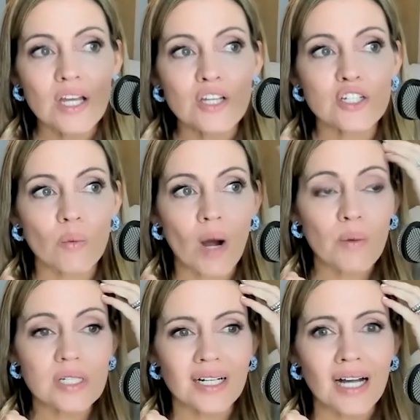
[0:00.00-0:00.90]
So I
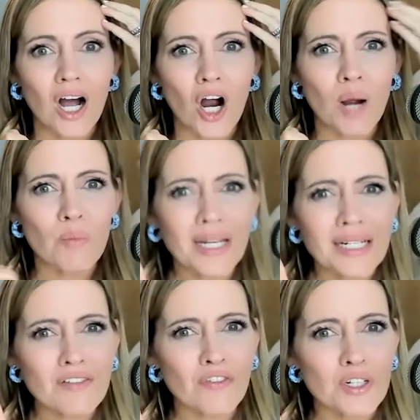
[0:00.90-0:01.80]
was like, I'm
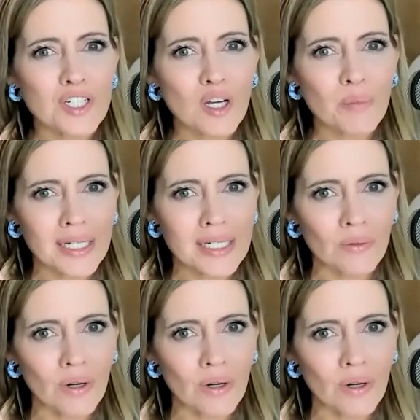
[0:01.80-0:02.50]
waiting for you to tell me I did it